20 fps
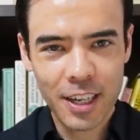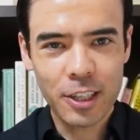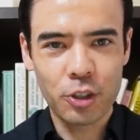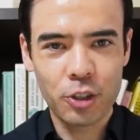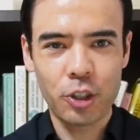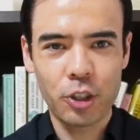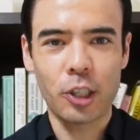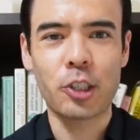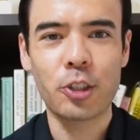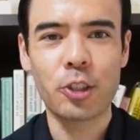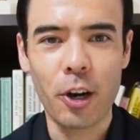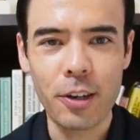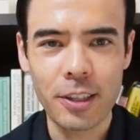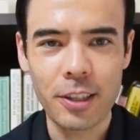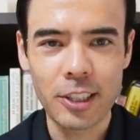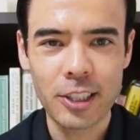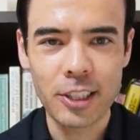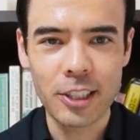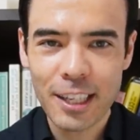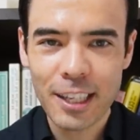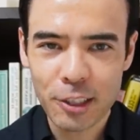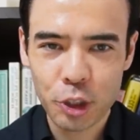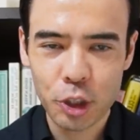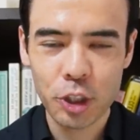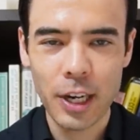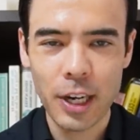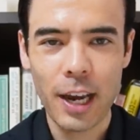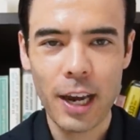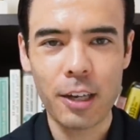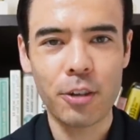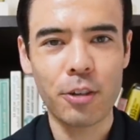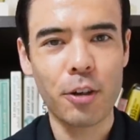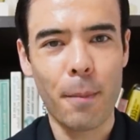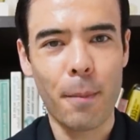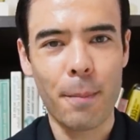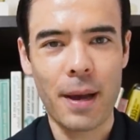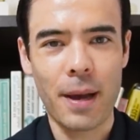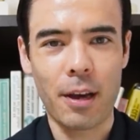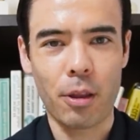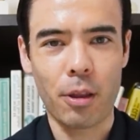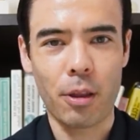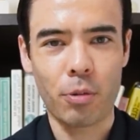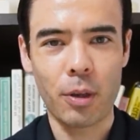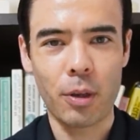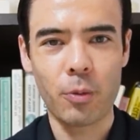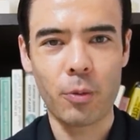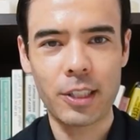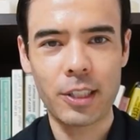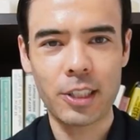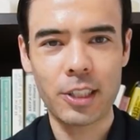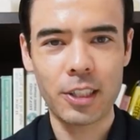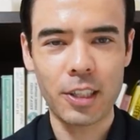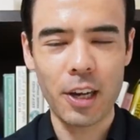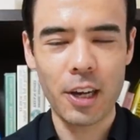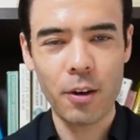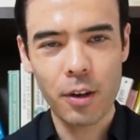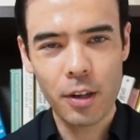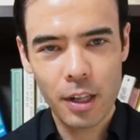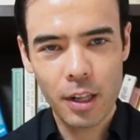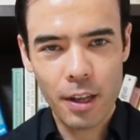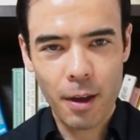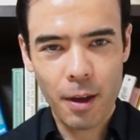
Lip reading: Just started this English channel about 3 weeks ago.